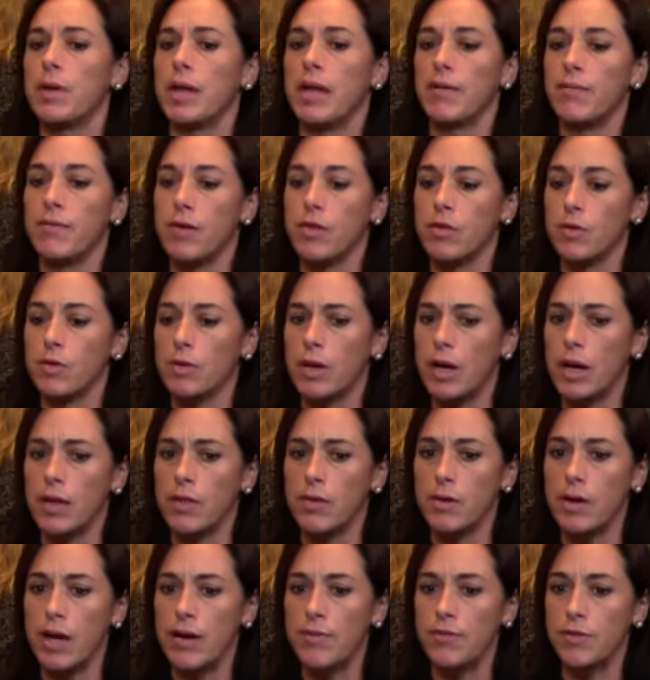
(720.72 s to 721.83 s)
have
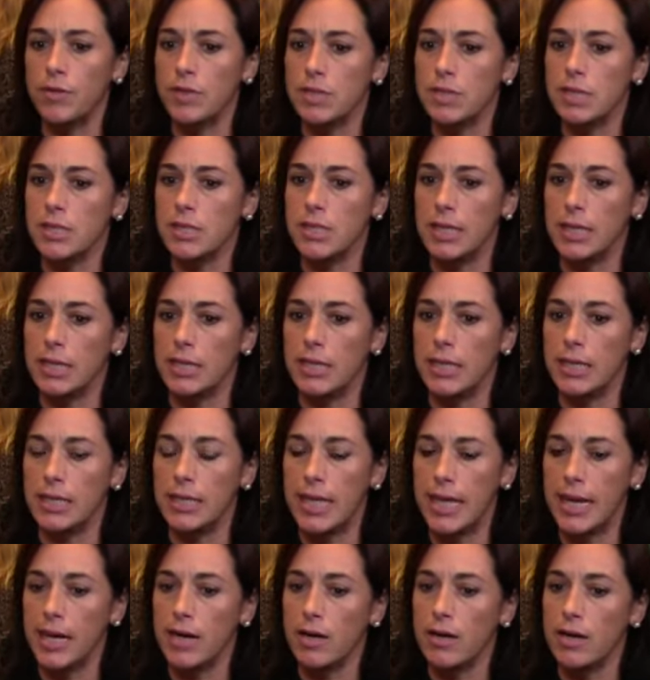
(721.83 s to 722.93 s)
other efforts in
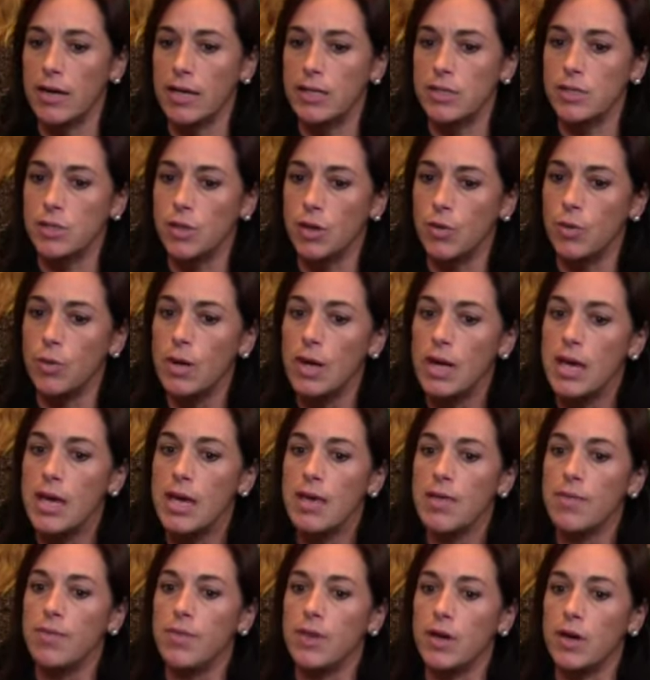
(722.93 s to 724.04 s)
that area. So
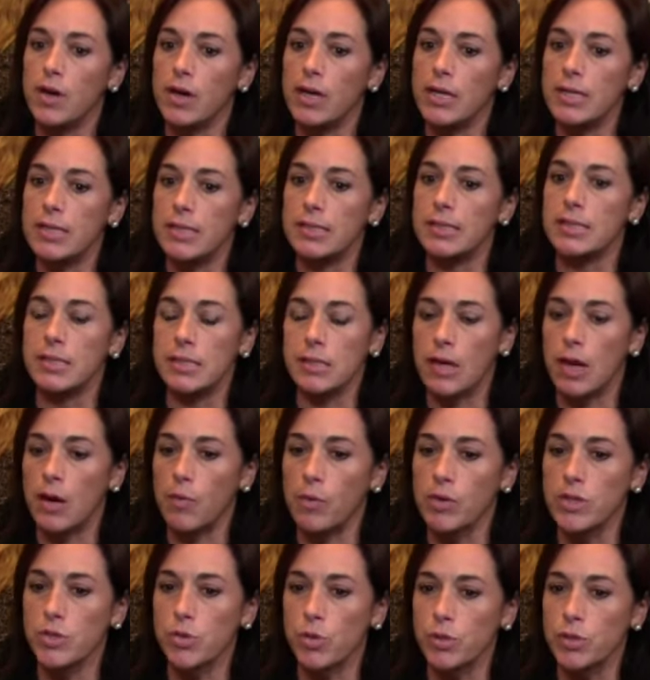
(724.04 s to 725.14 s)
there is
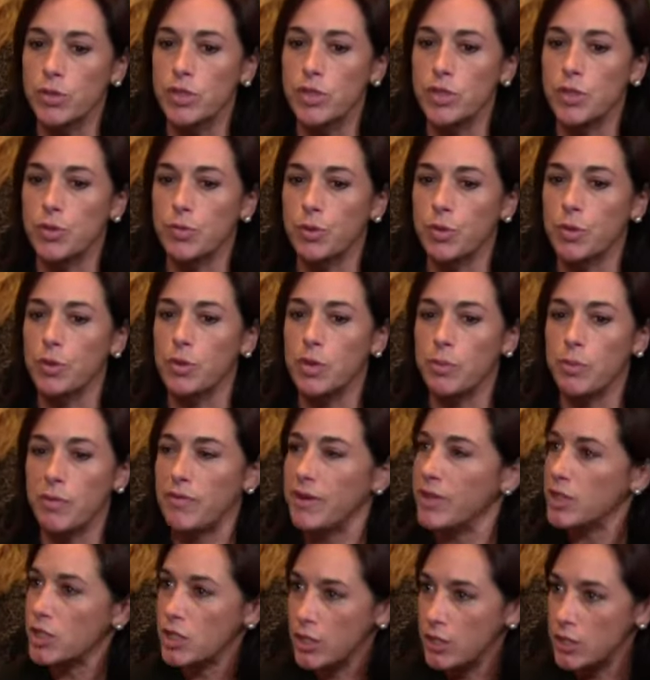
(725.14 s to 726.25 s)
resources through the
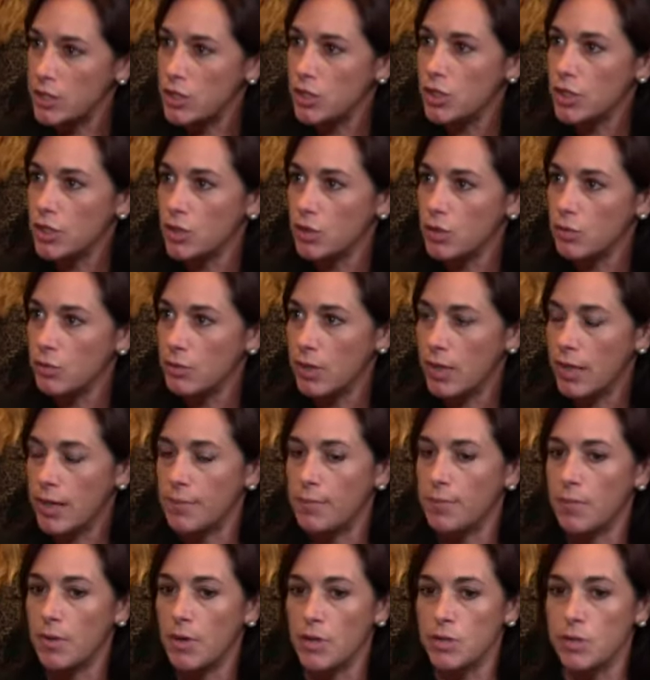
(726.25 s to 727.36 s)
Prevention Institute,
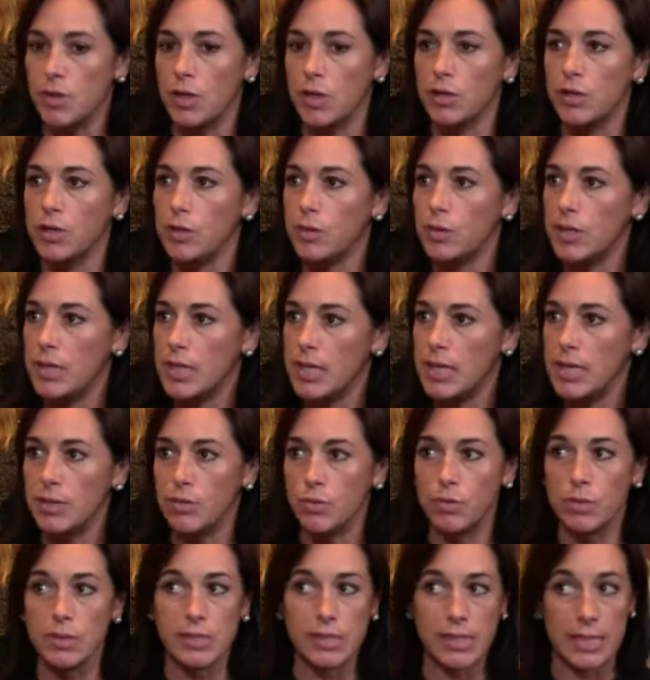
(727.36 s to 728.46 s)
also called Unity,
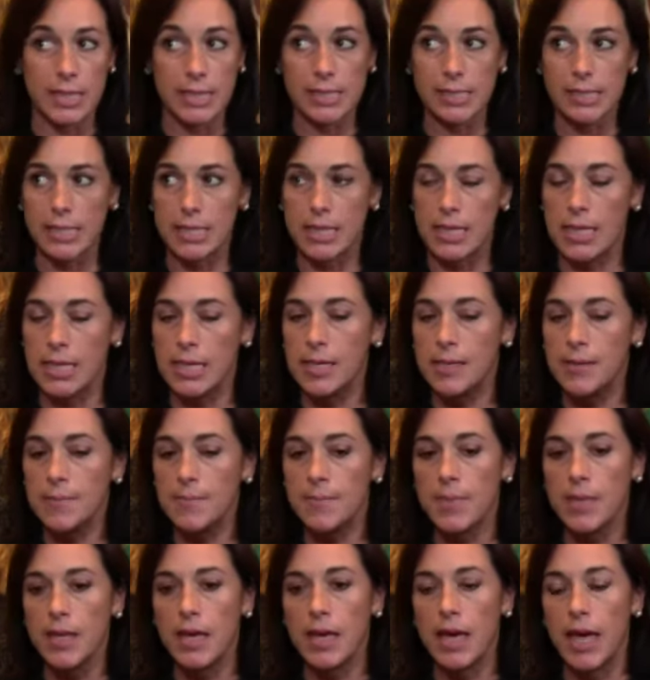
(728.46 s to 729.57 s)
through the CDC,
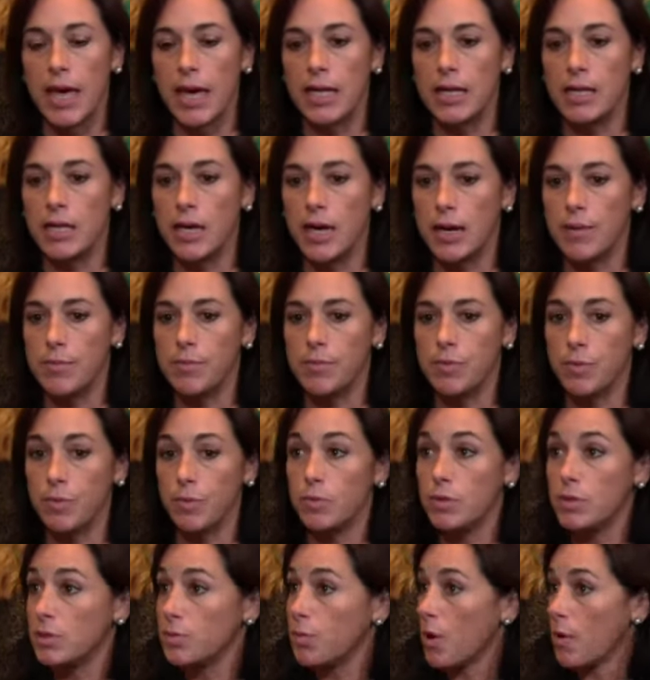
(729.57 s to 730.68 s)
and
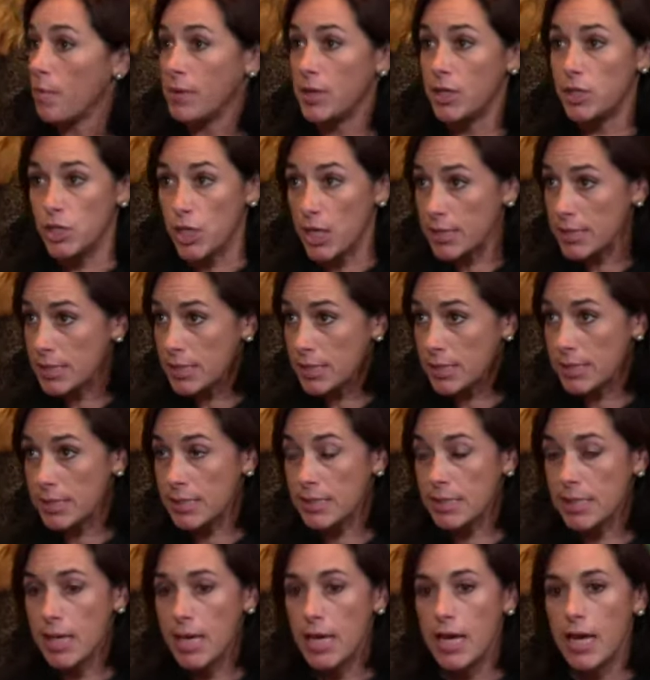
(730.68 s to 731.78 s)
through the Department of
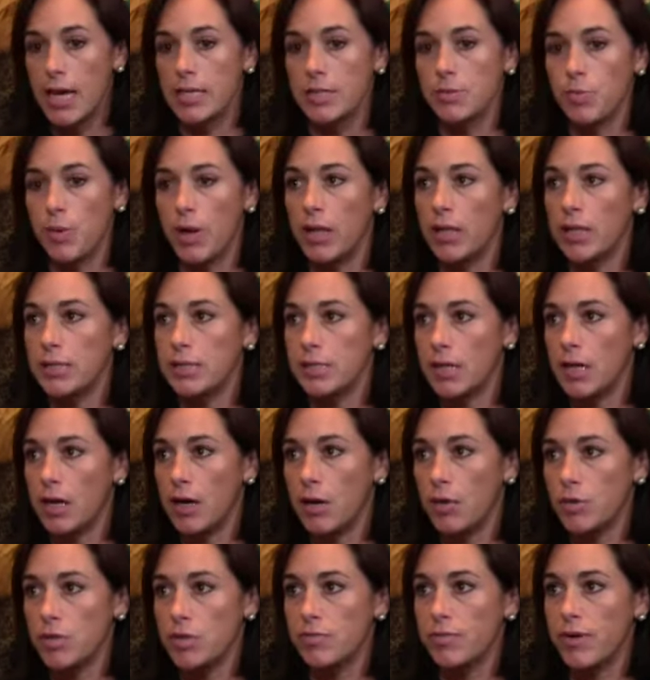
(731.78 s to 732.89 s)
Justice, as well as a
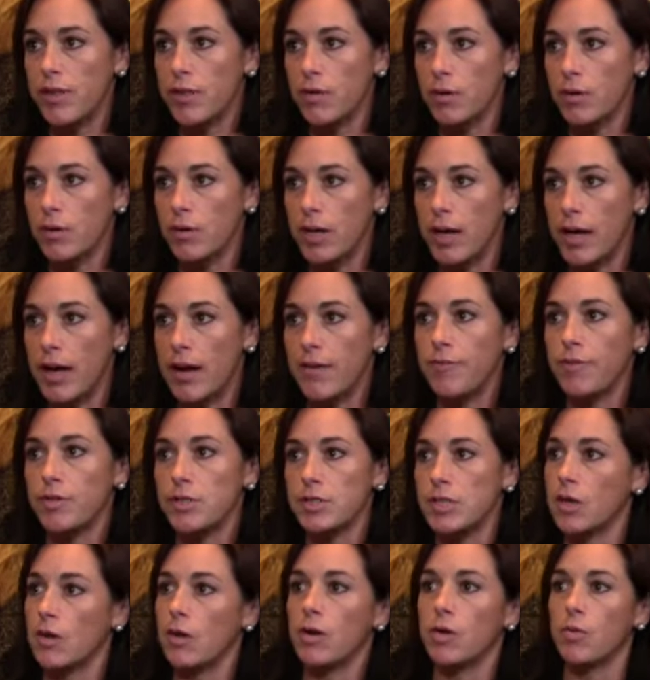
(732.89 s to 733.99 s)
host of other efforts
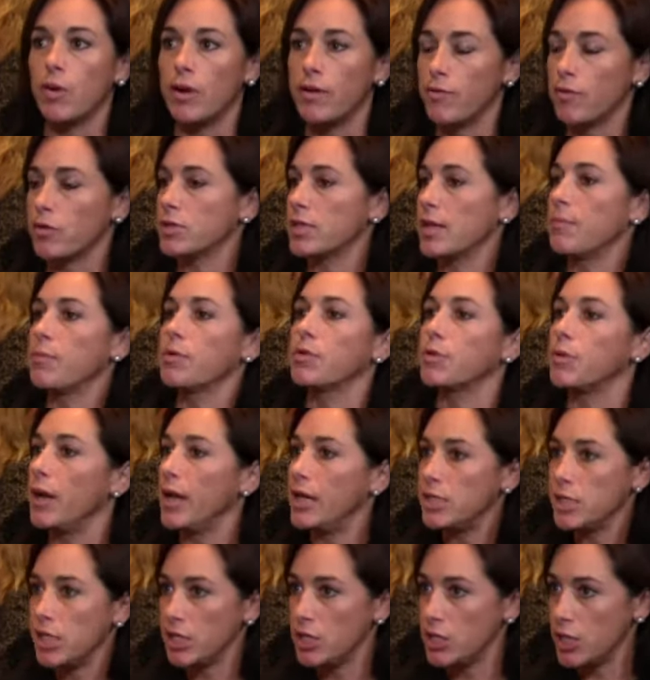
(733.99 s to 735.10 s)
that are underway, for example, through
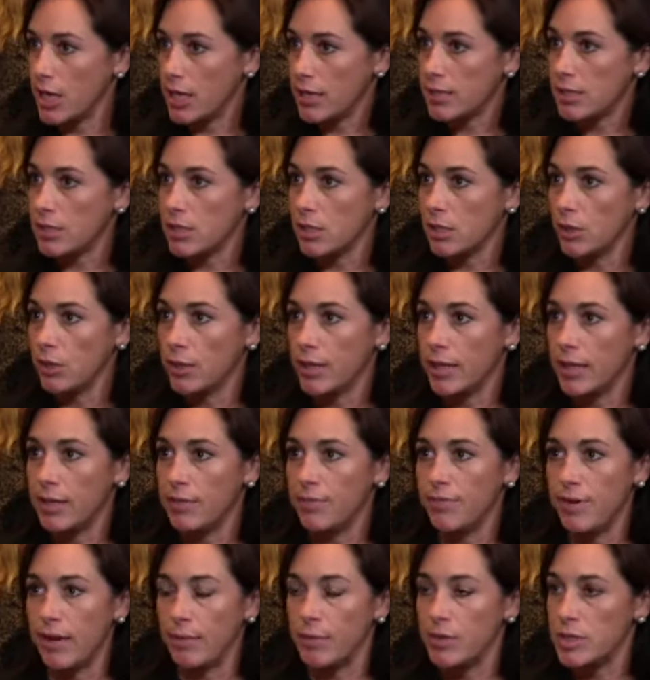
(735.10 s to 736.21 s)
HHS, to look
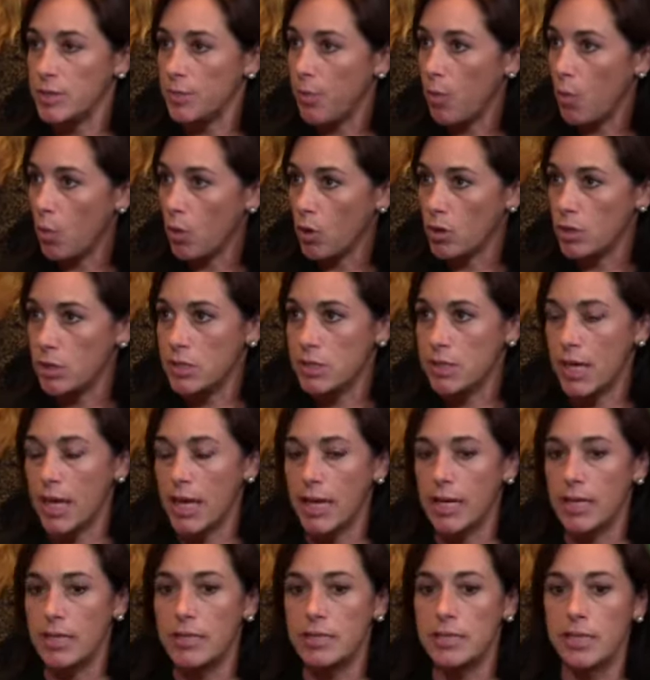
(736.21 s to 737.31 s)
at family supports
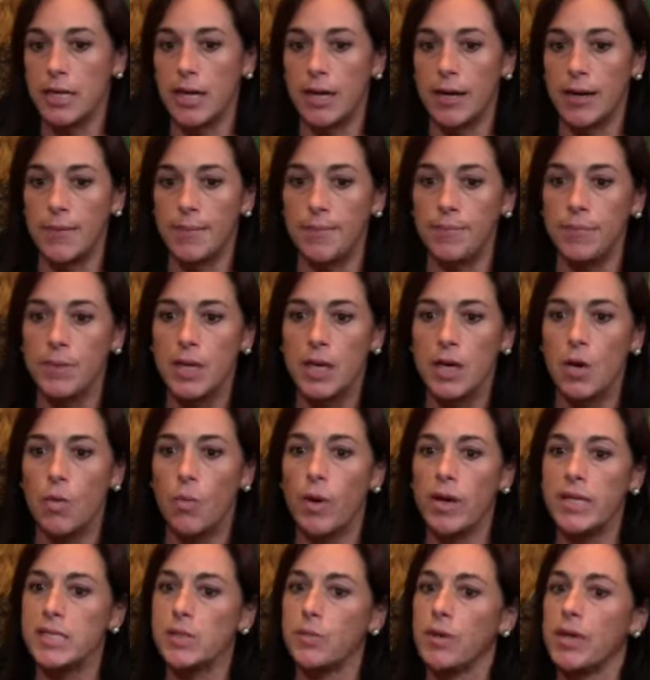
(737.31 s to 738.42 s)
and
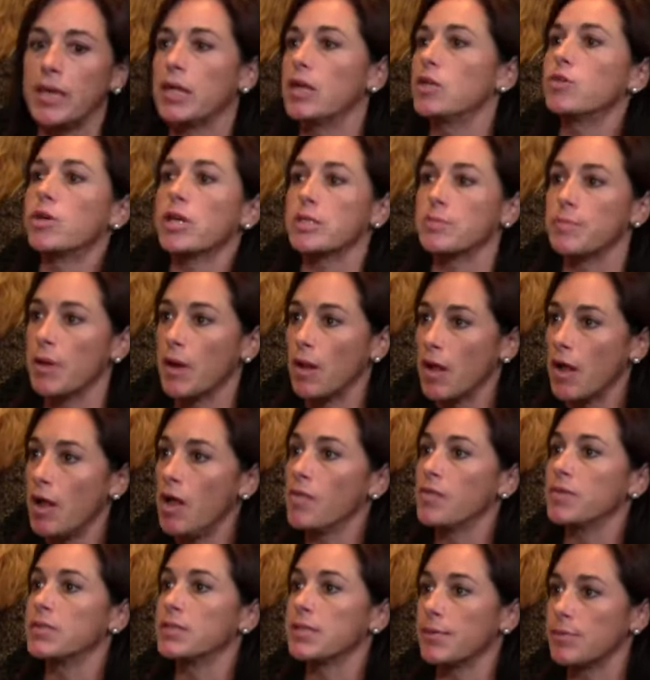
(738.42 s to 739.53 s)
ways that we can address mental
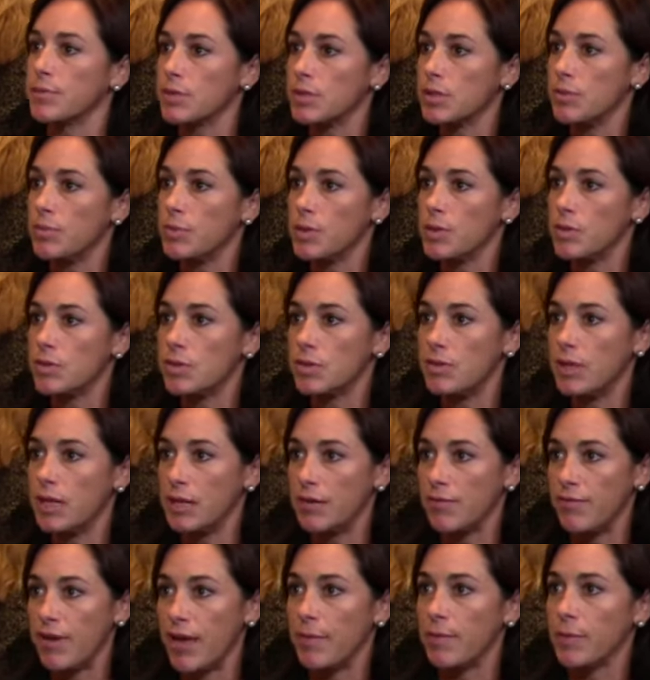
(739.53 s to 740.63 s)
health and substance abuse
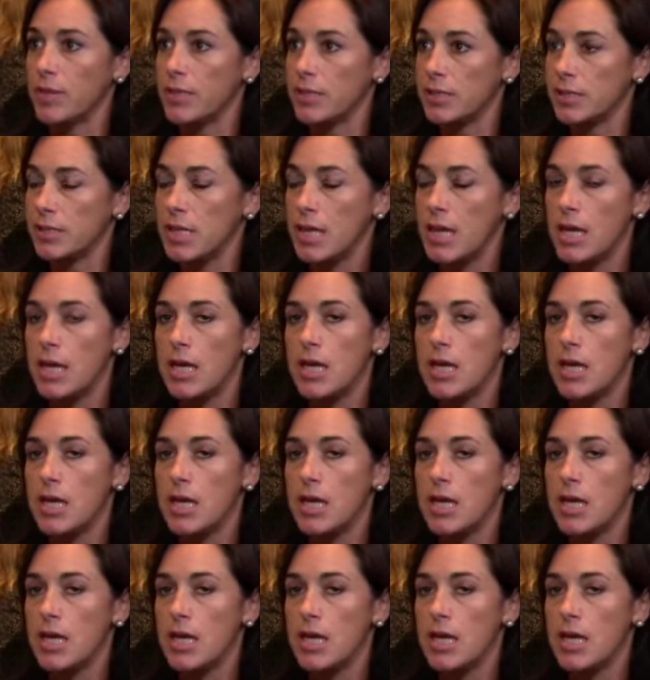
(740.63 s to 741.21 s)
in families.